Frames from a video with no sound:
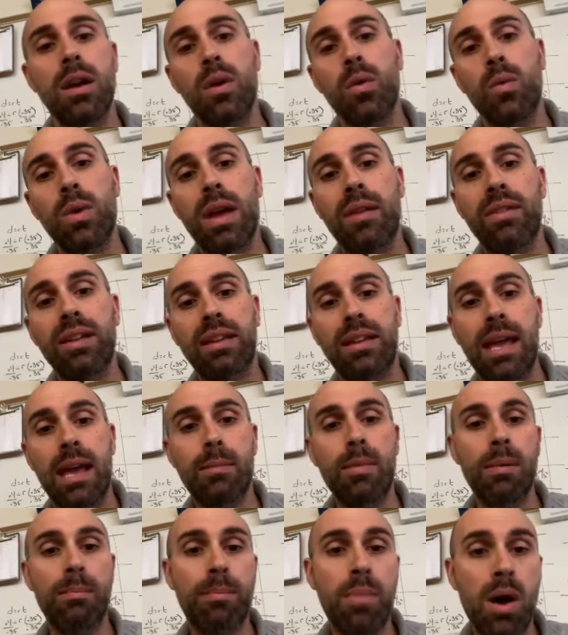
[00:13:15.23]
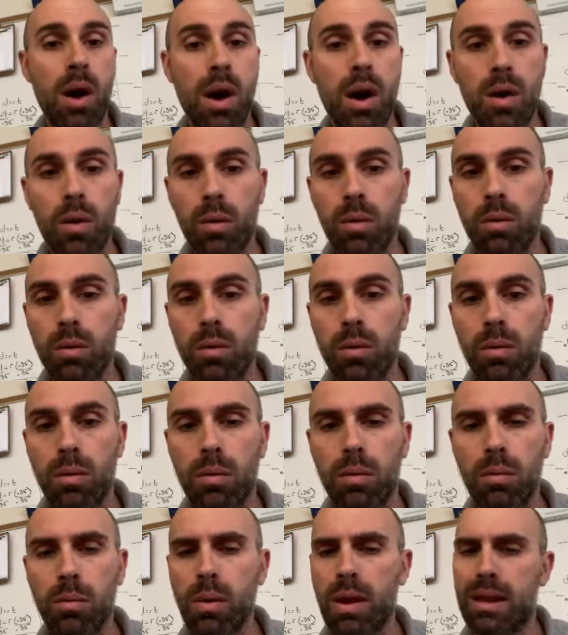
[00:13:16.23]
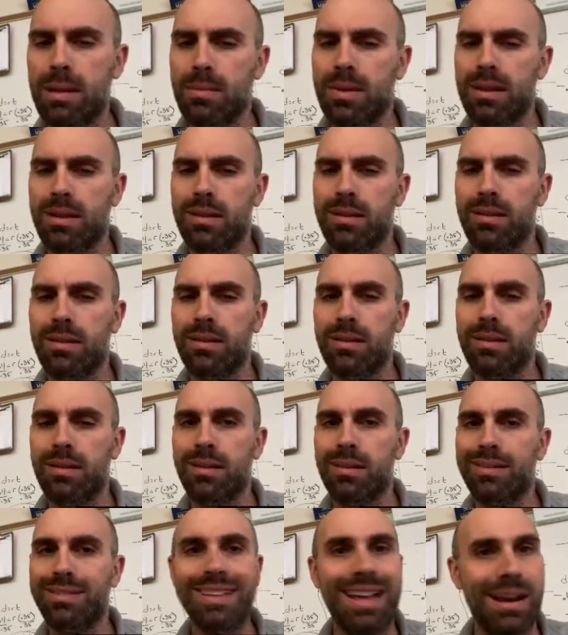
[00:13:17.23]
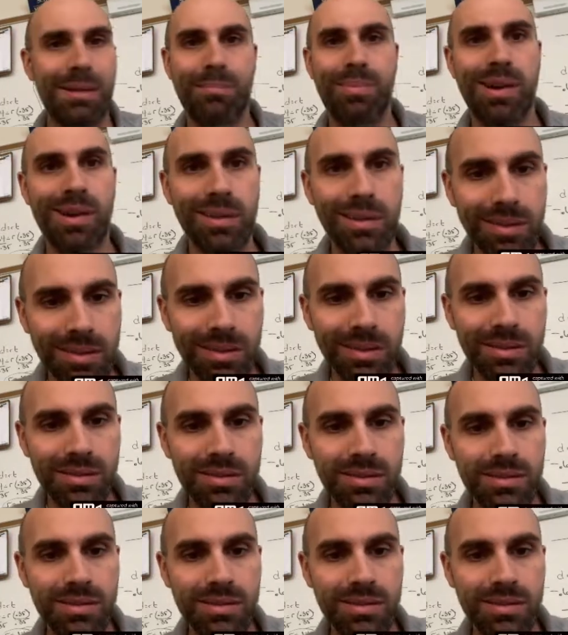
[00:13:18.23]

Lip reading: We have a gamma wait a minute. It's not a particle.